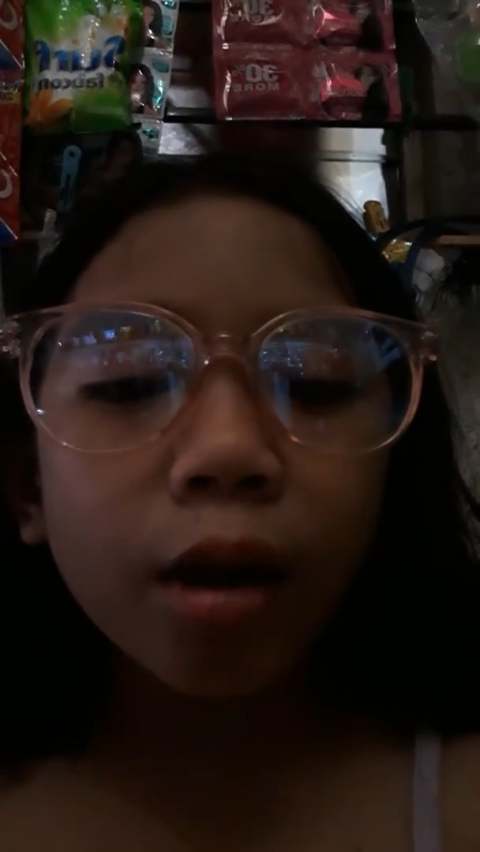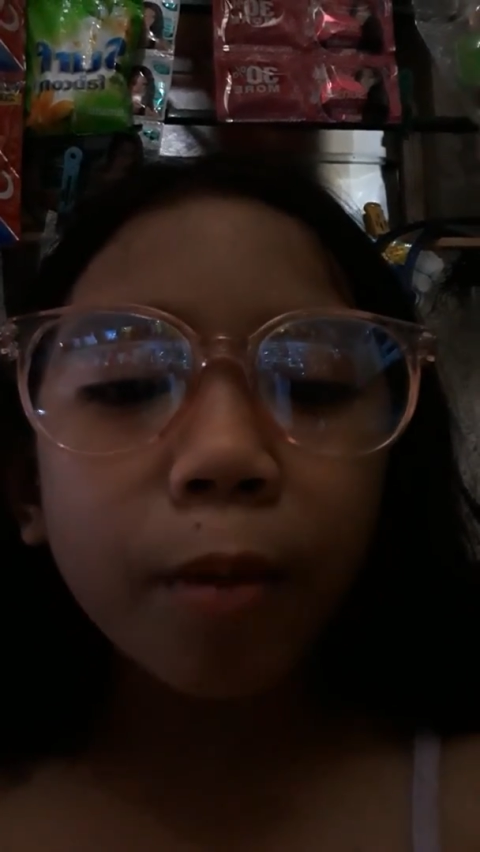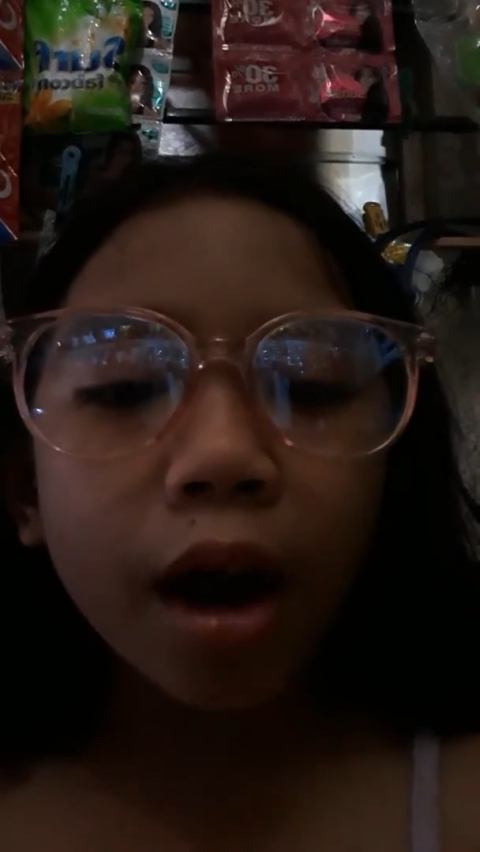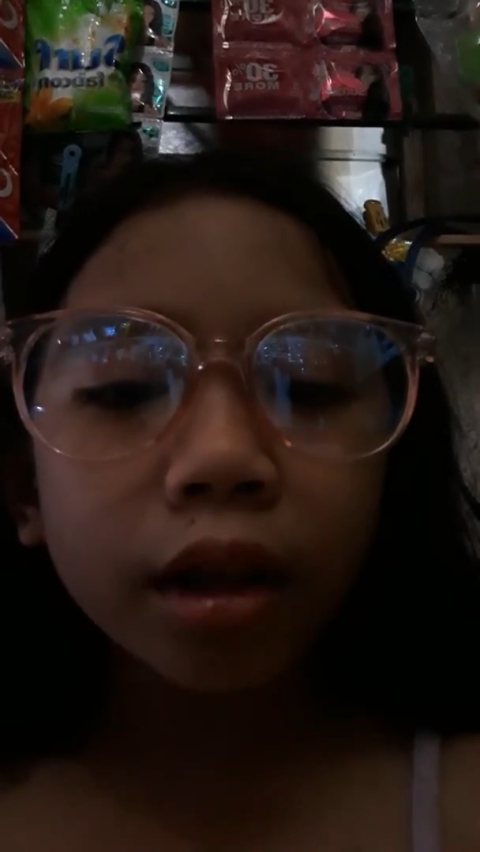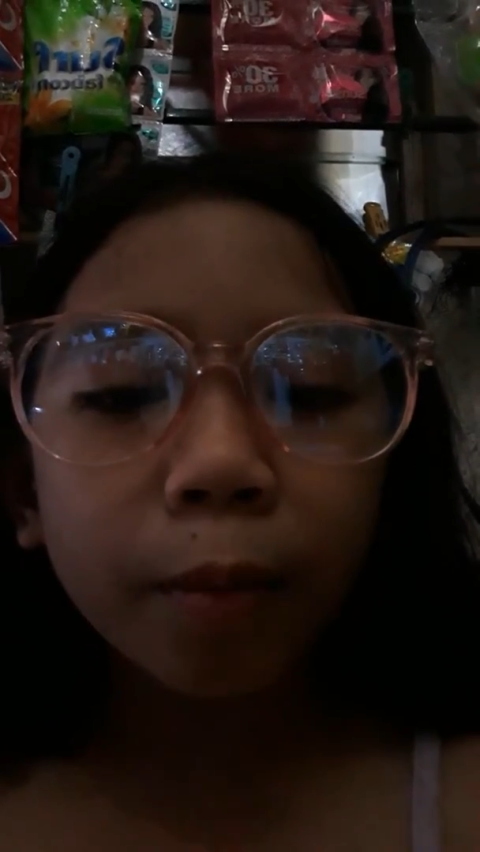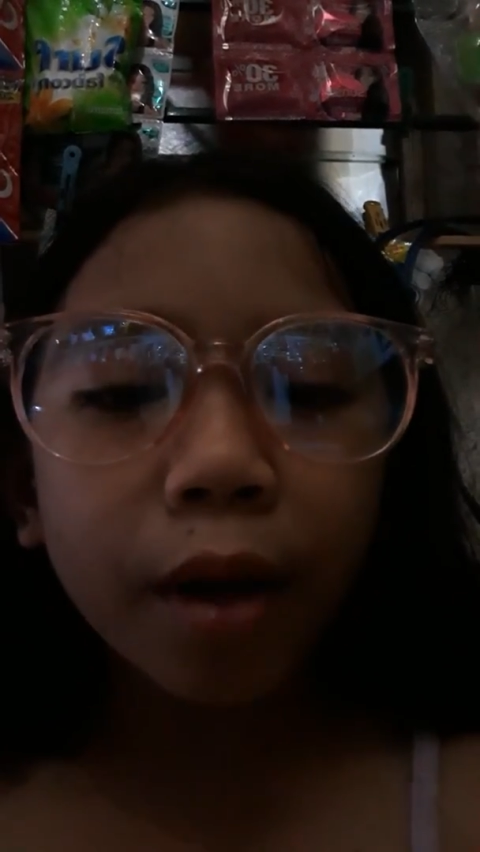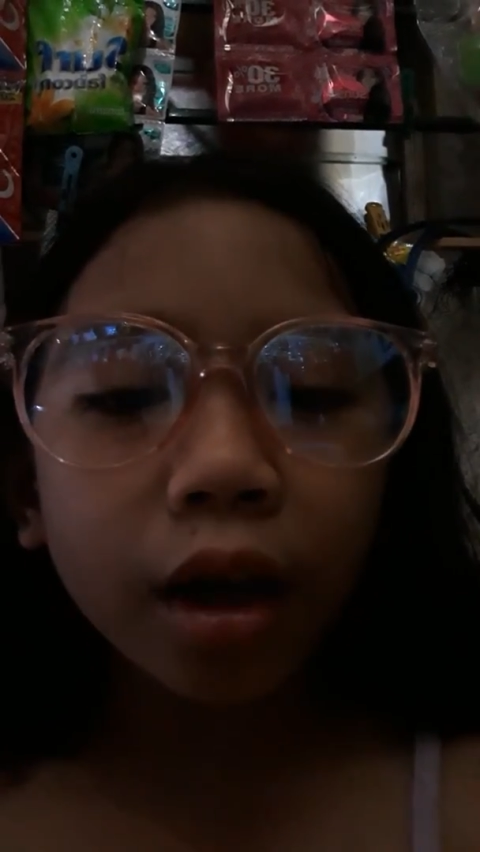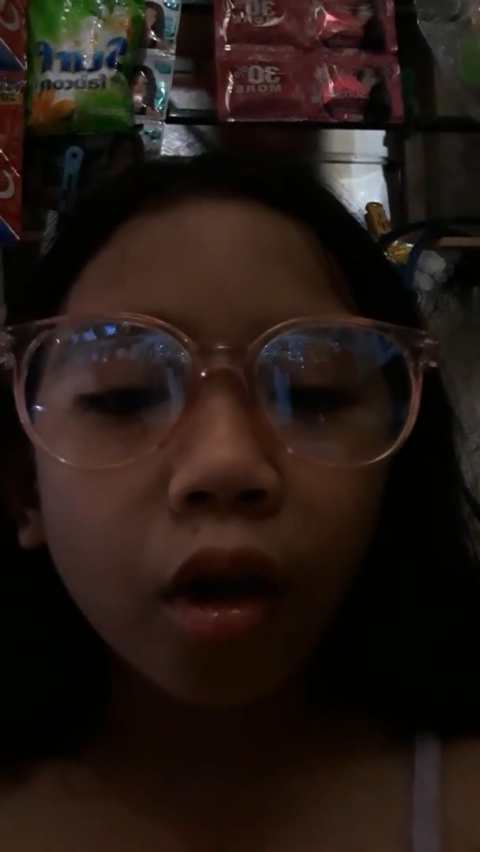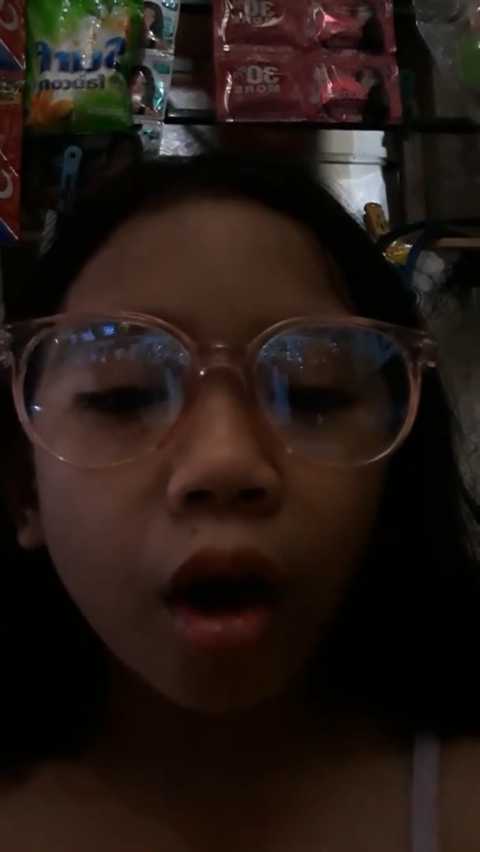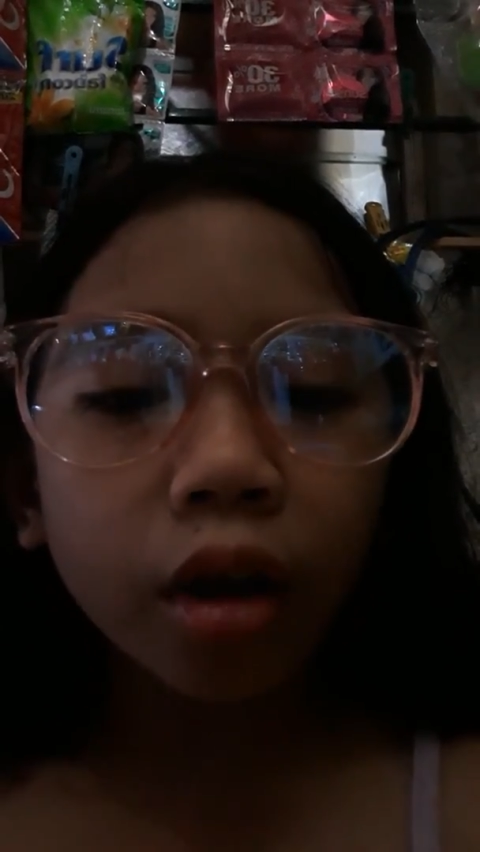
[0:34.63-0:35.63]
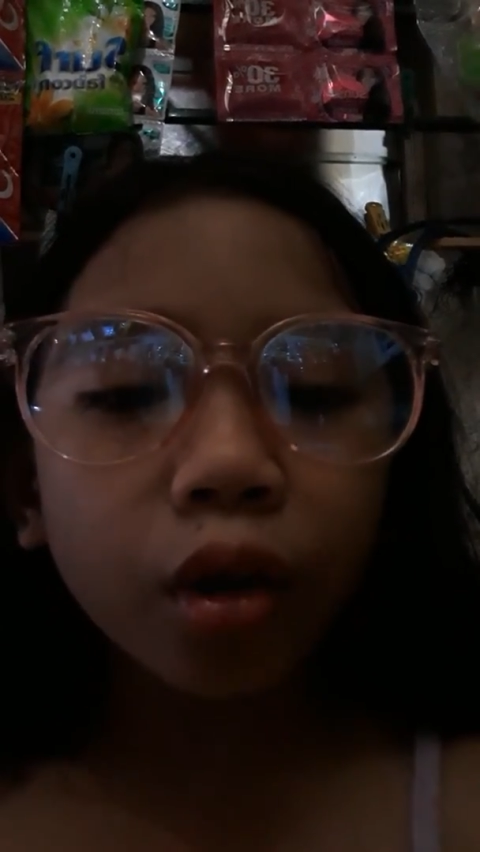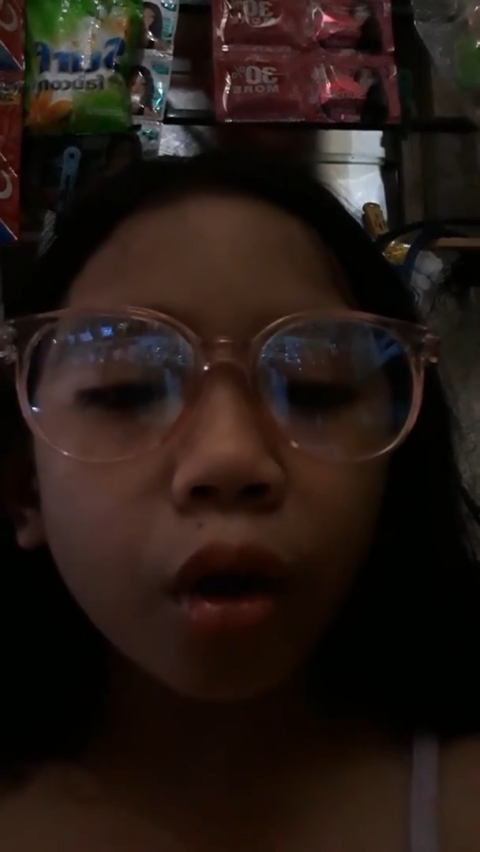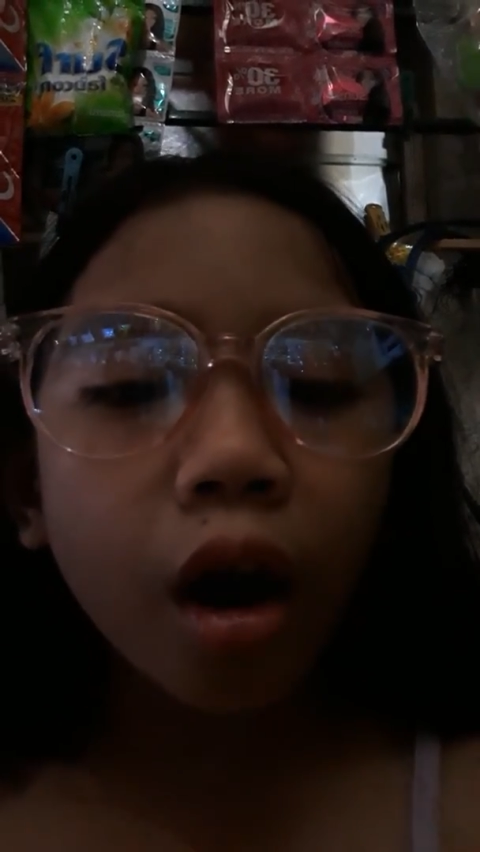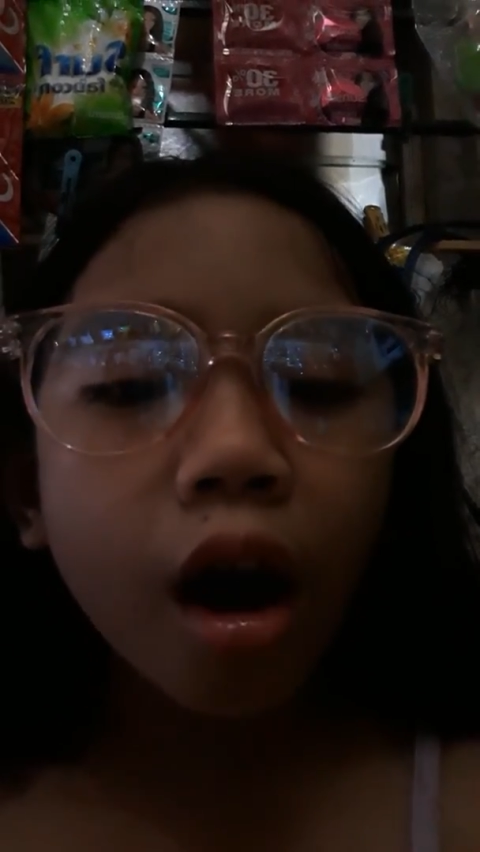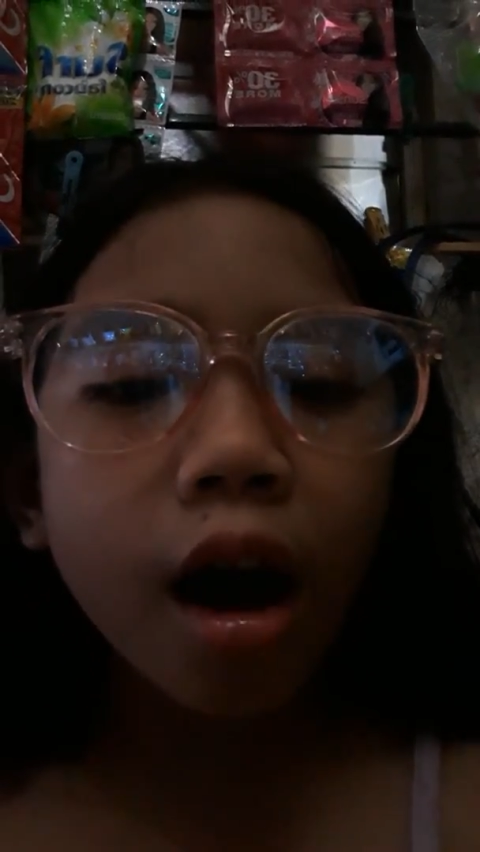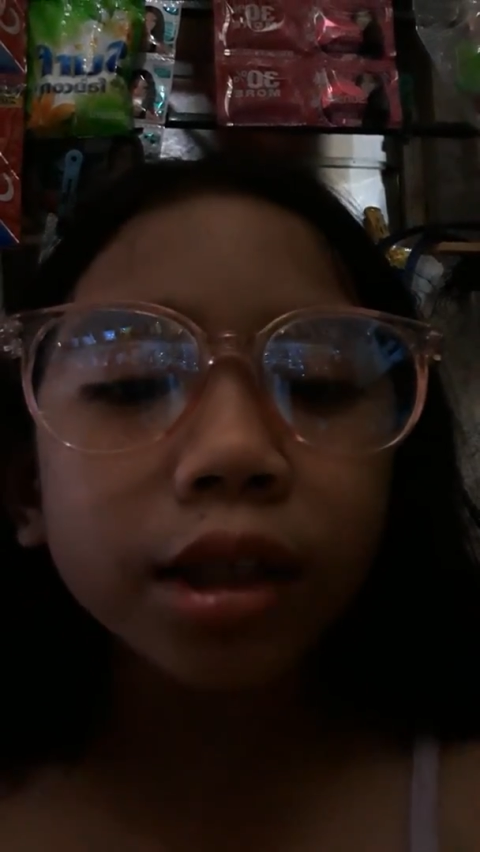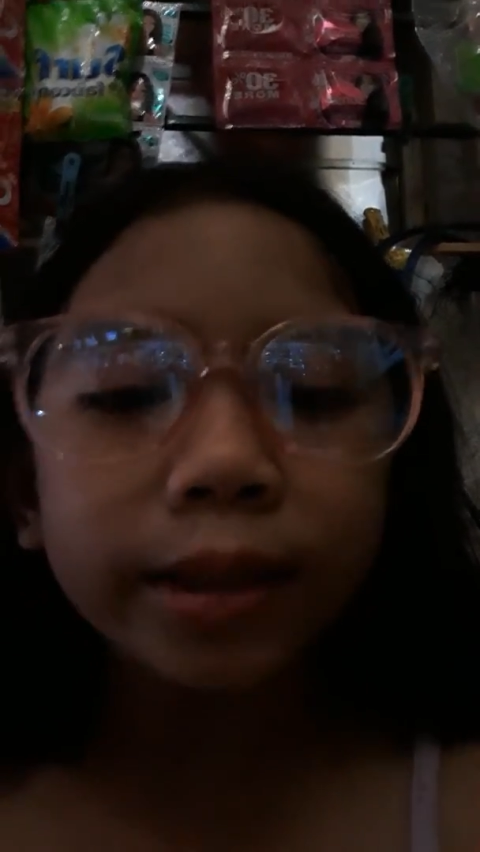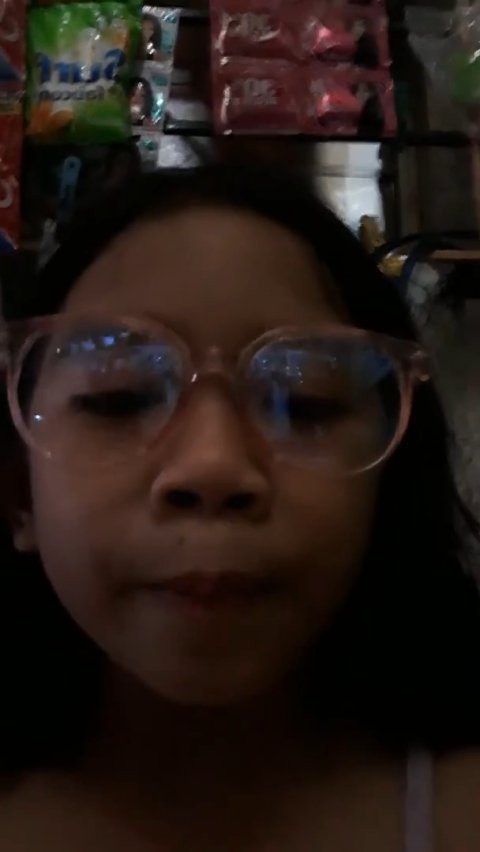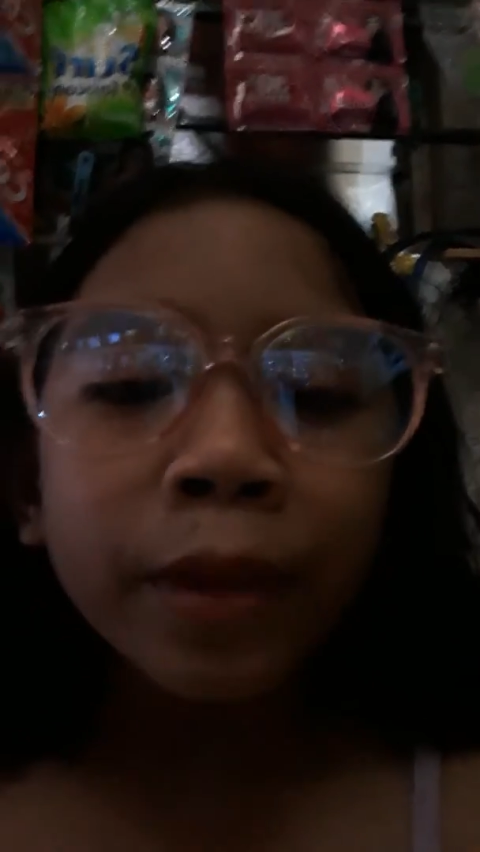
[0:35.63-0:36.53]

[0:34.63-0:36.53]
about the black and out your calls.